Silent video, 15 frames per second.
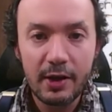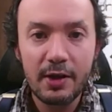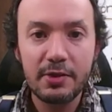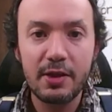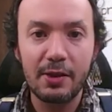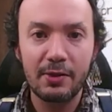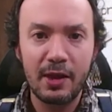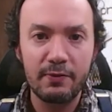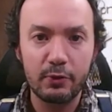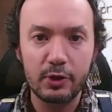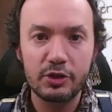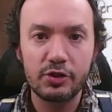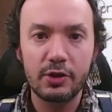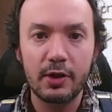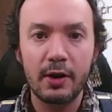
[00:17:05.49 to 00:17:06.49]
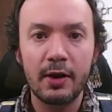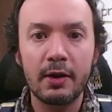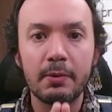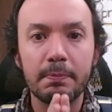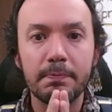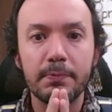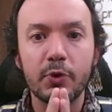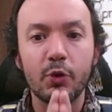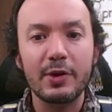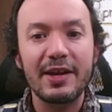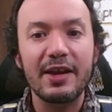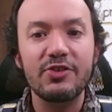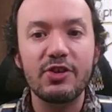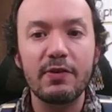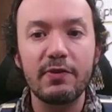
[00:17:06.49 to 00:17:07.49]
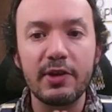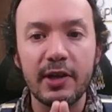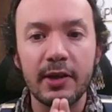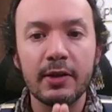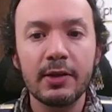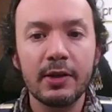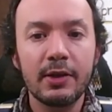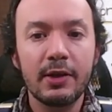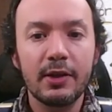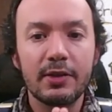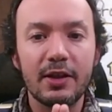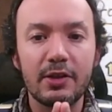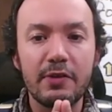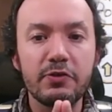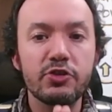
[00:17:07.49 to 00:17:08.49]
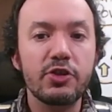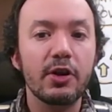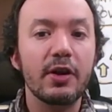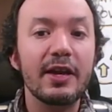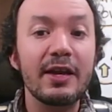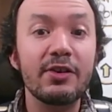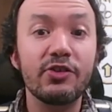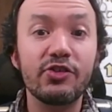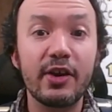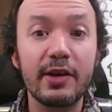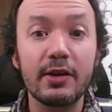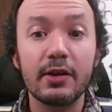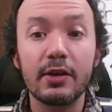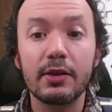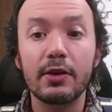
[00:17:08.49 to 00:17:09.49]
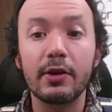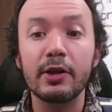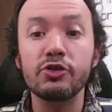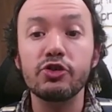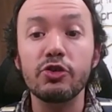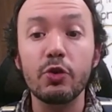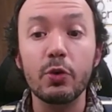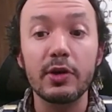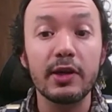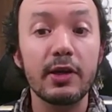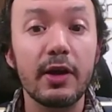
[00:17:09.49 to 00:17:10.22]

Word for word: that leverage their creativity, that leverage their insight, their ingenuity,